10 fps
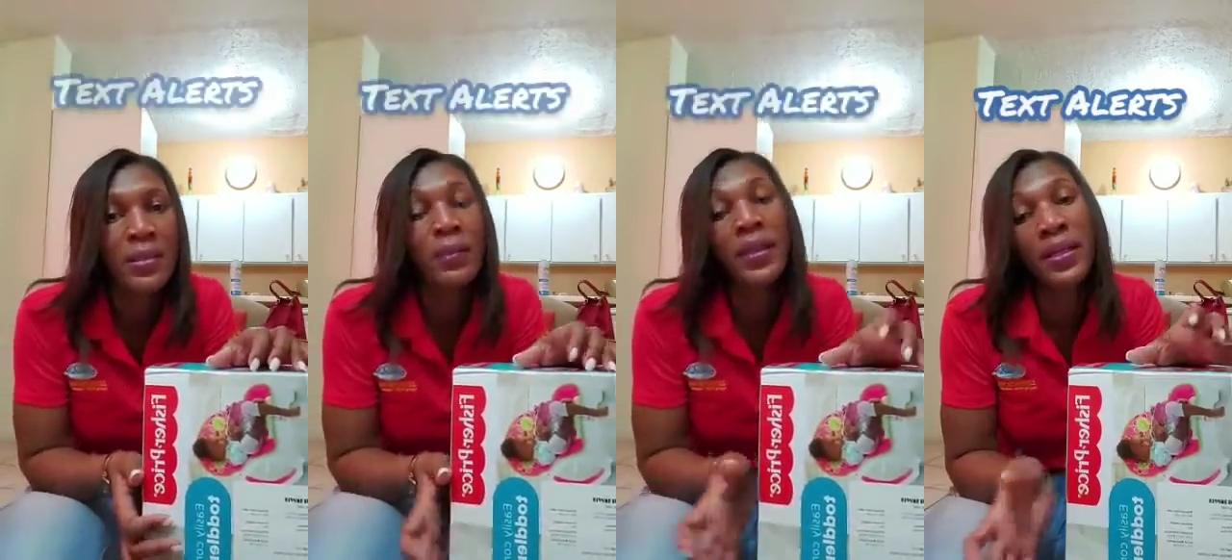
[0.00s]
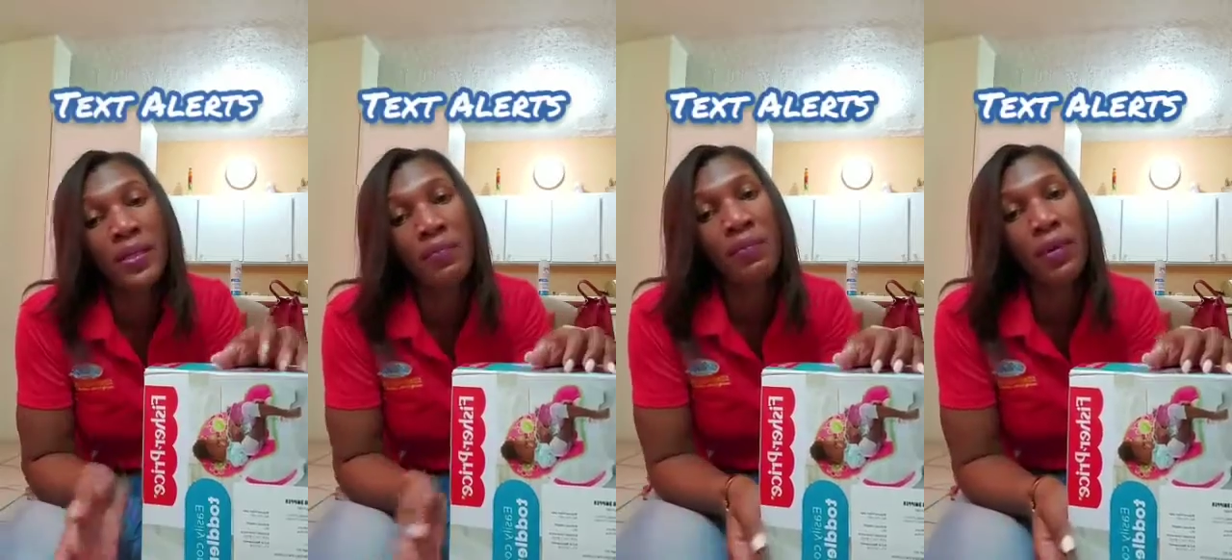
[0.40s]
when it
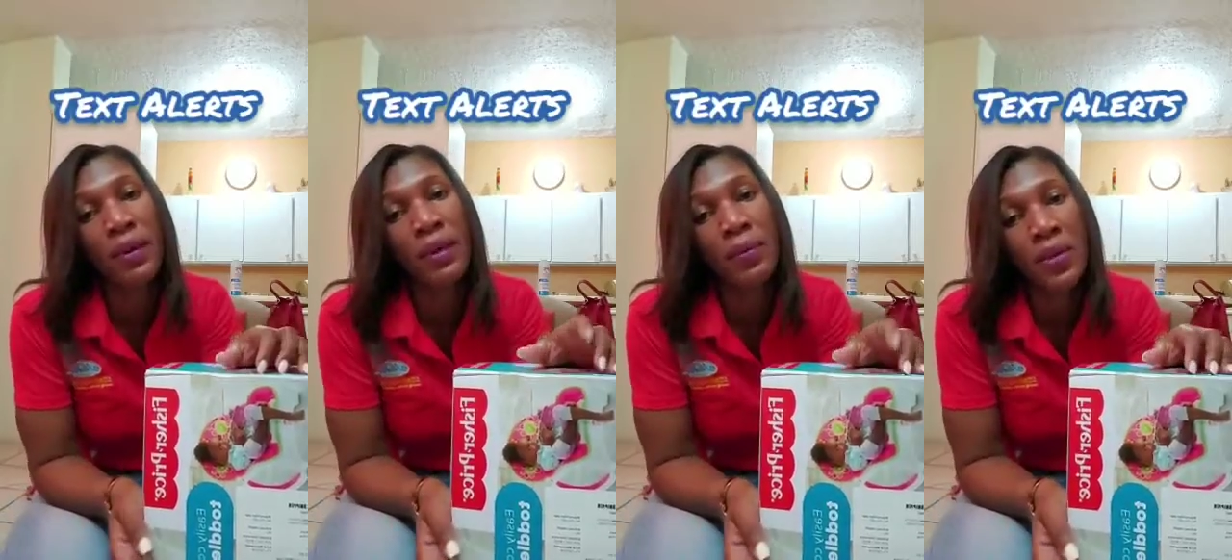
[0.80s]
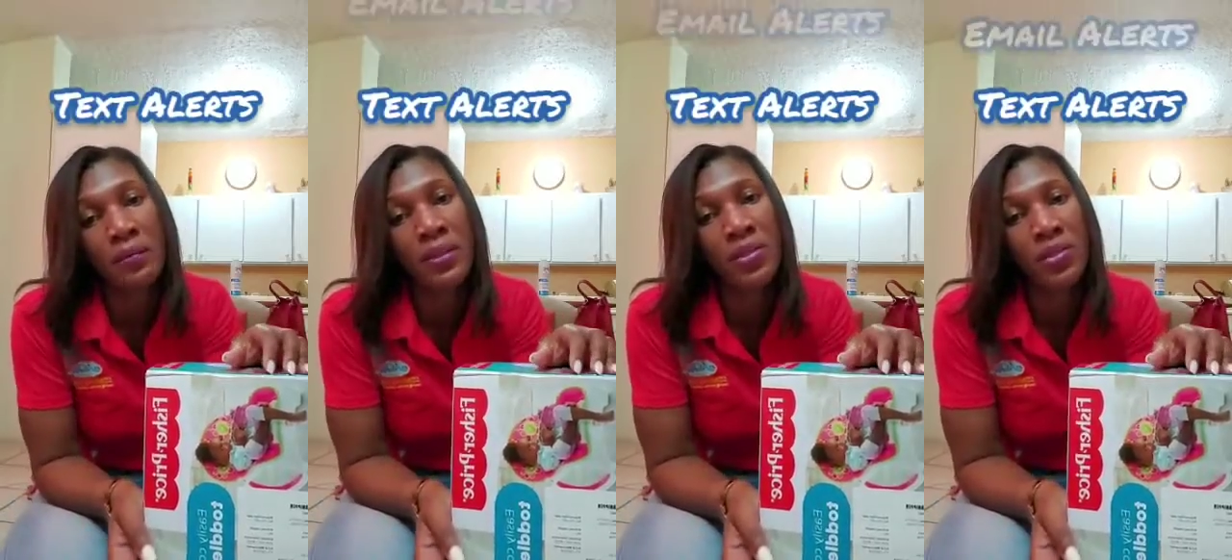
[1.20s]
left Florida, when it
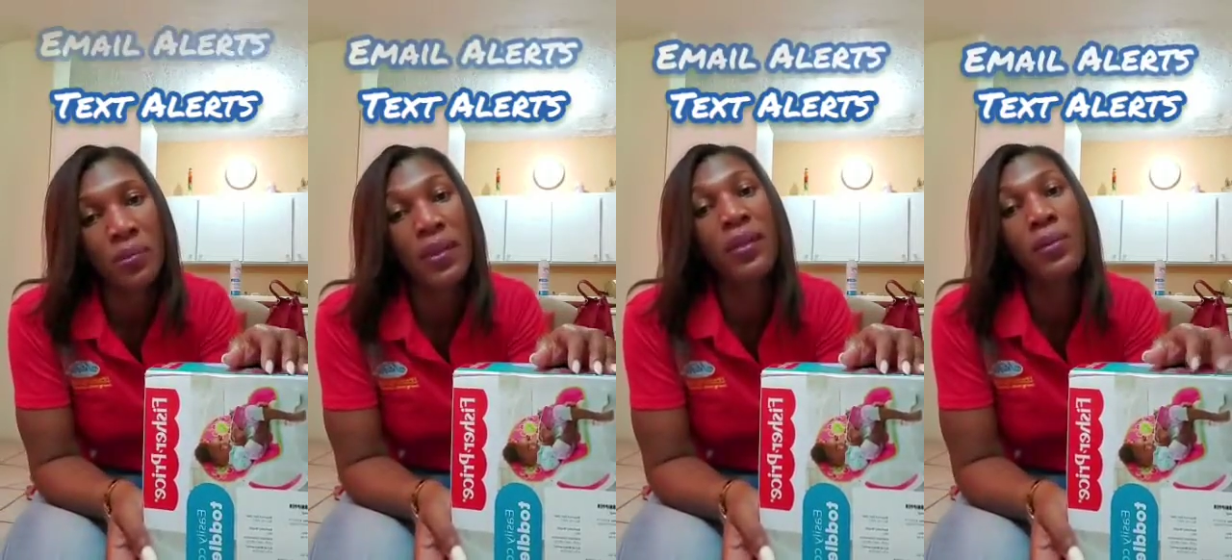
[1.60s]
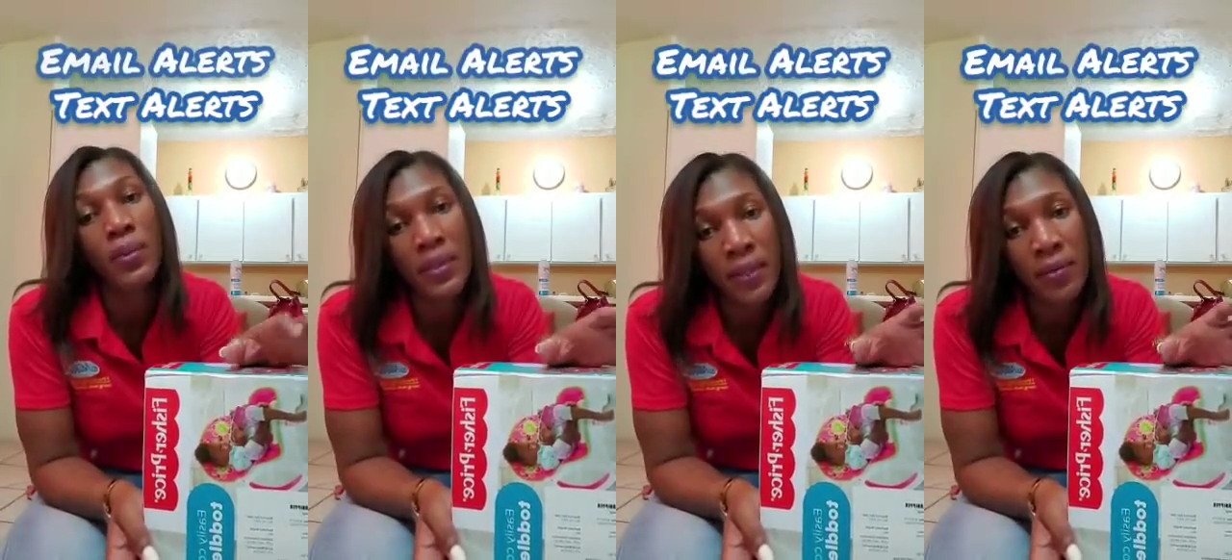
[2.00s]
reached Jamaica,
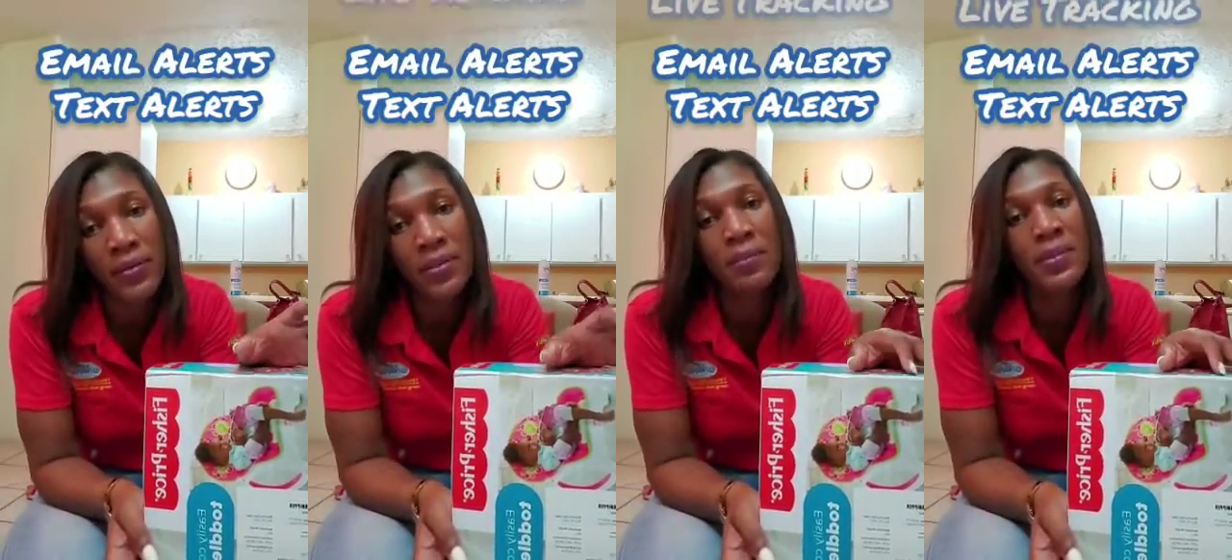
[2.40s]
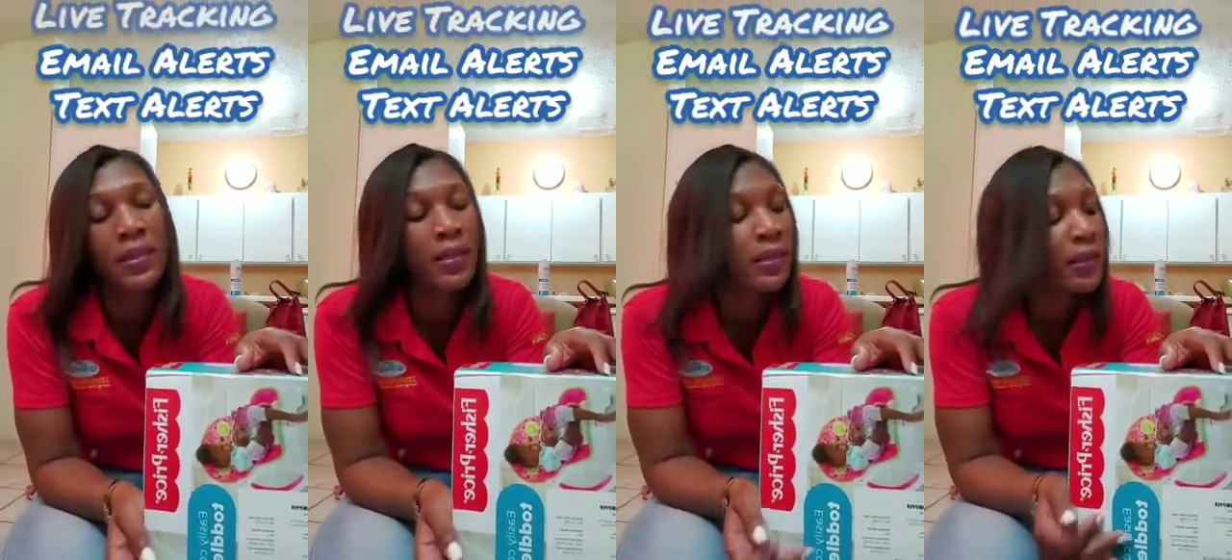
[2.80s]
when their customs are
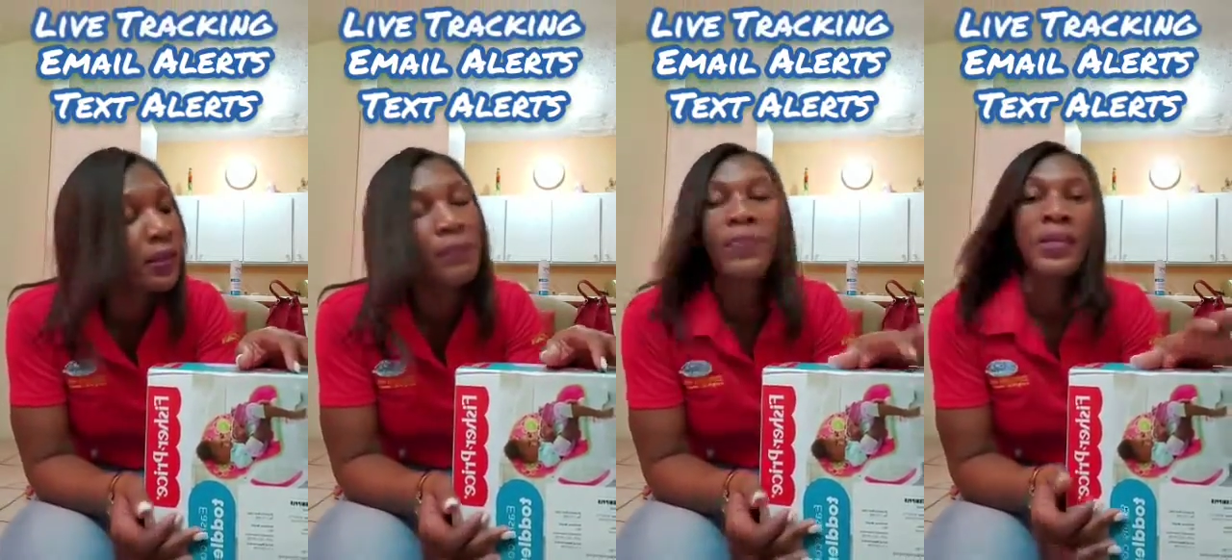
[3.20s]
clear.